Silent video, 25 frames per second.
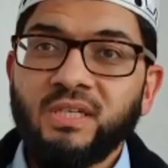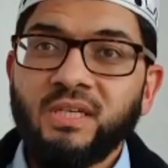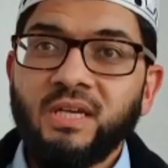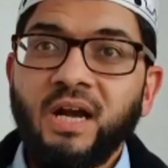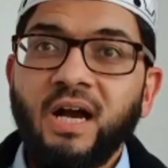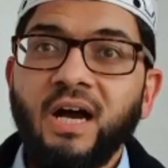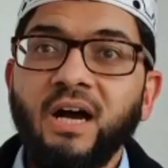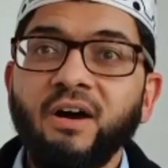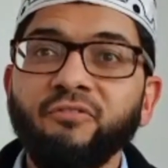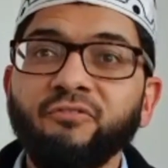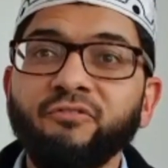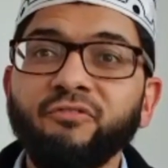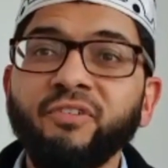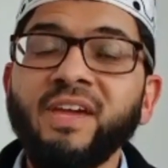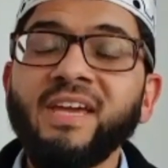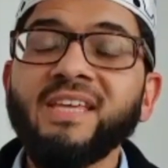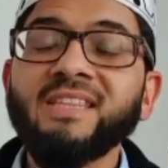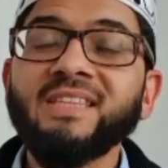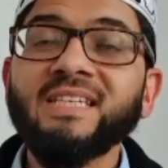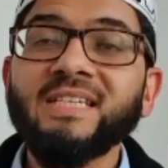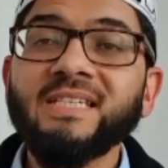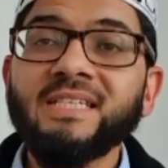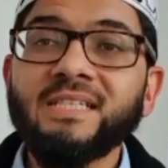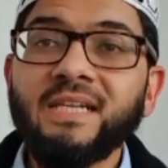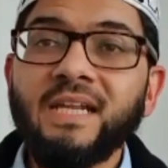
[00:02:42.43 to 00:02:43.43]
Our
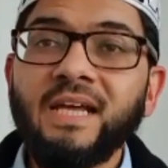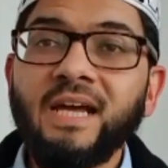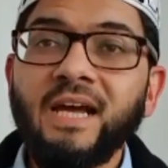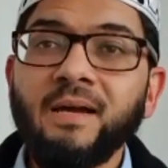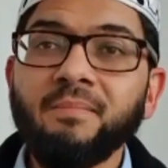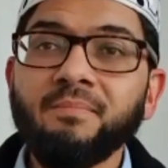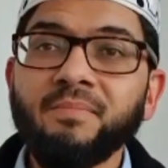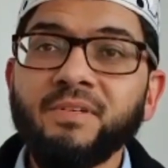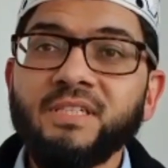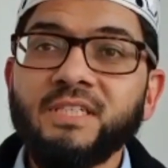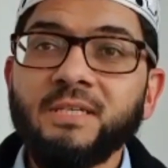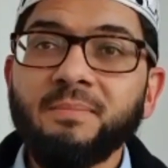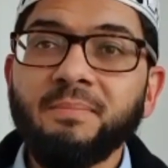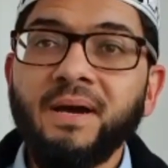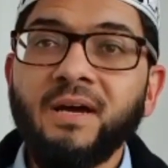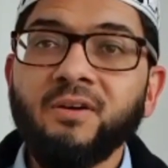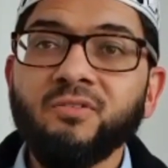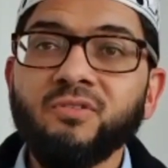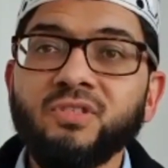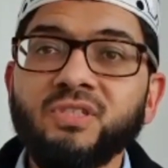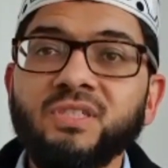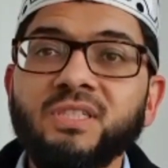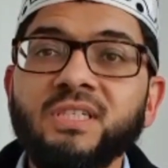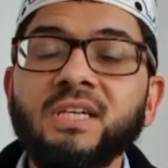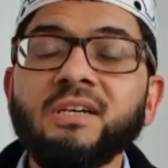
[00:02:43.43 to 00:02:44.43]
faith Islam is about
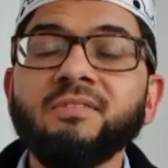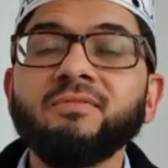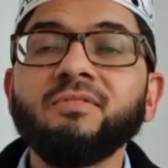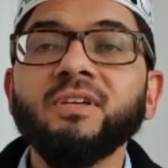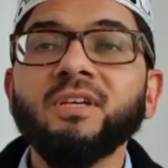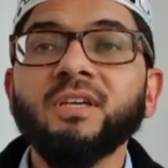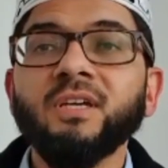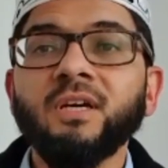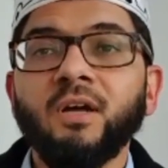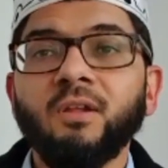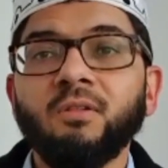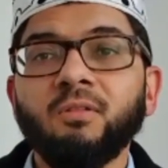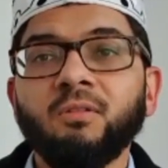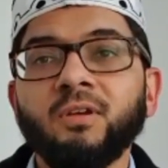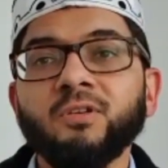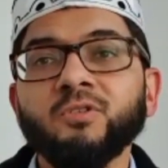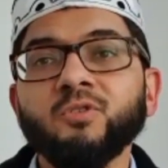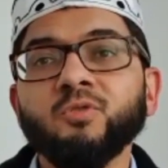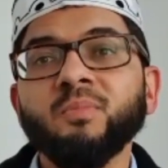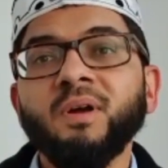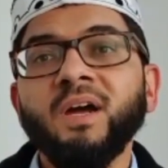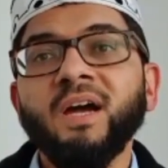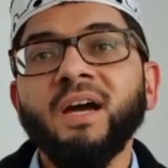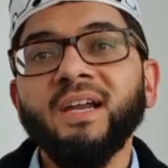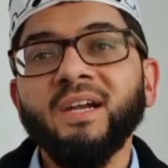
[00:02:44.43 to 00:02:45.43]
serving Allah
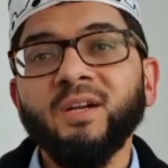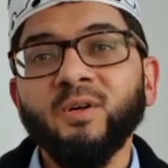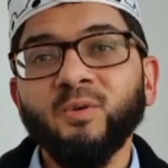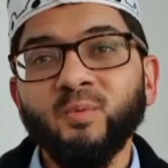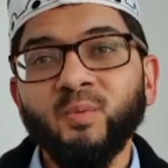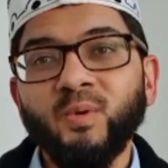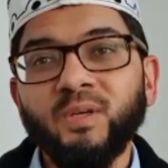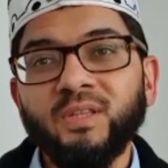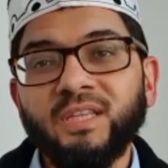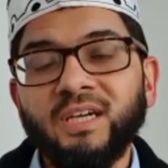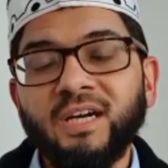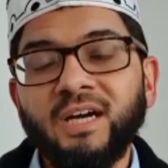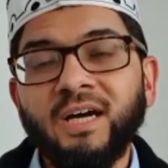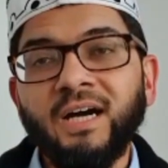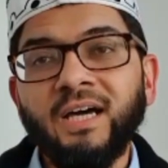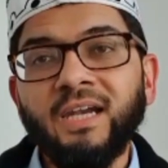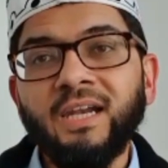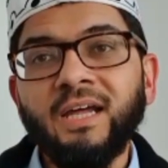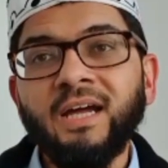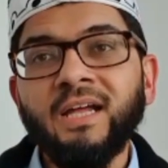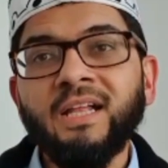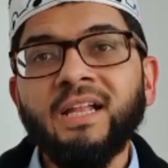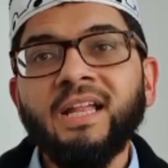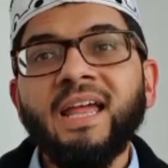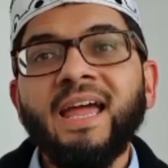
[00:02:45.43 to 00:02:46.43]
subhanahu wa
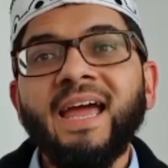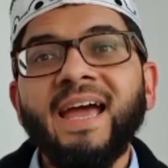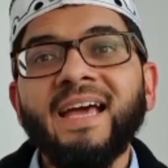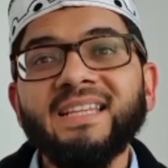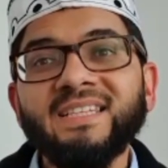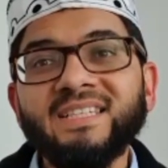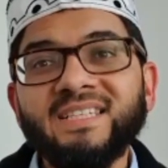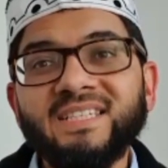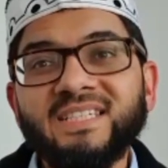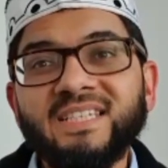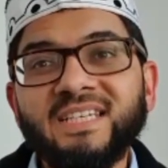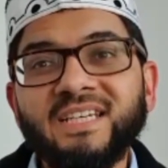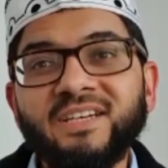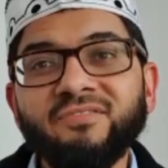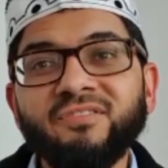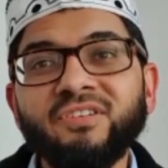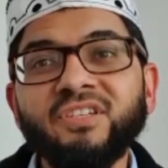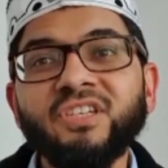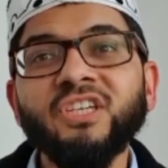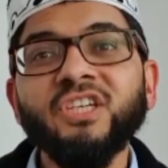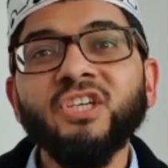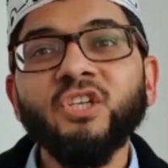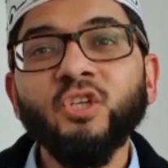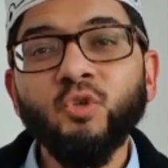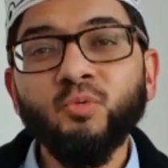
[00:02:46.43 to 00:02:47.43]
ta'ala and
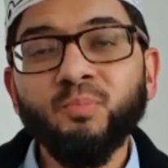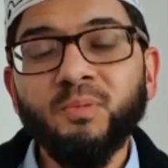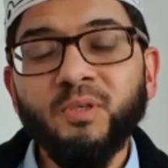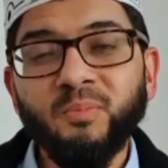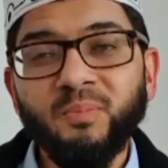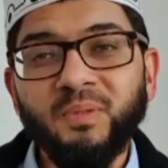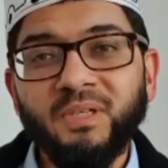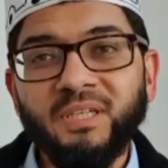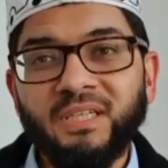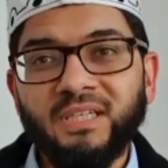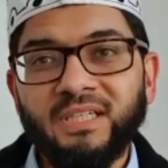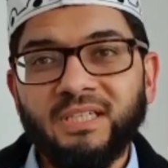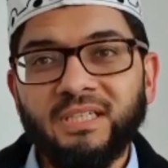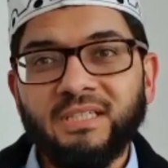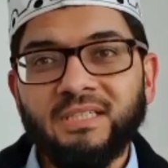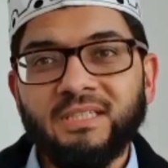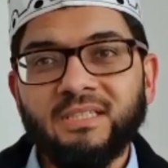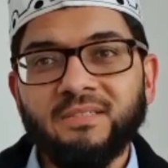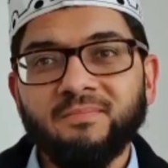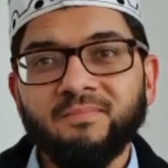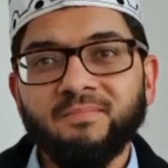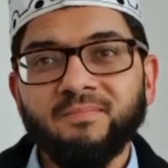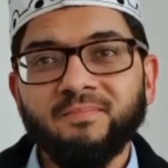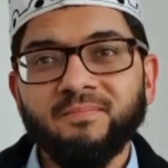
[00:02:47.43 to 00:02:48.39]
serving human beings.